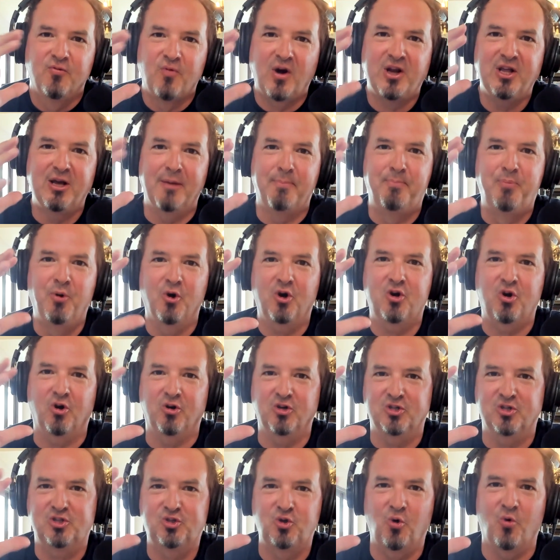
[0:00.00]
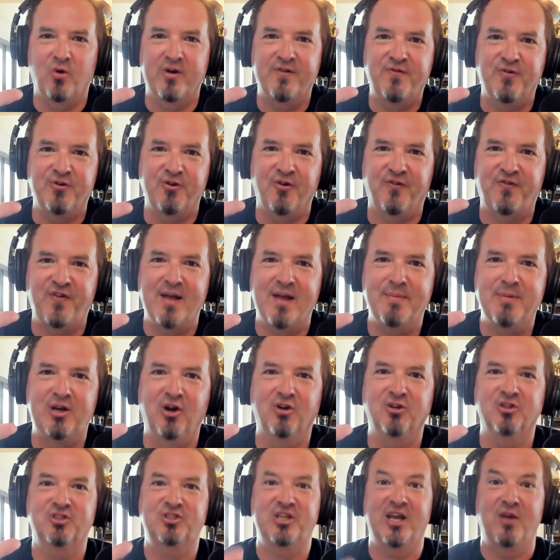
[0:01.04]
writing a book or a story for your family to
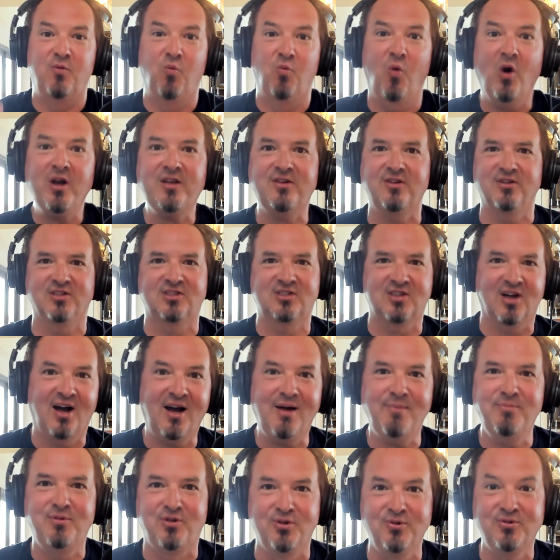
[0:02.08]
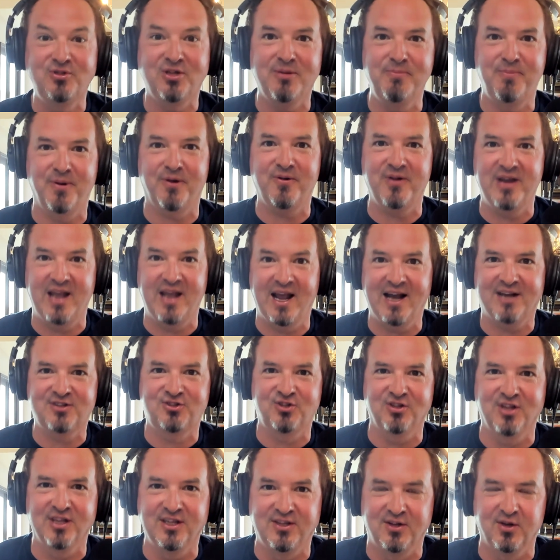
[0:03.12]
understand, what does Tom Dusenberry
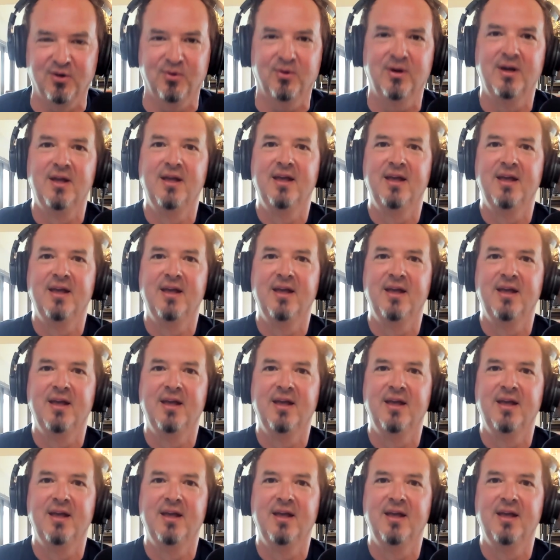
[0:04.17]
actually do?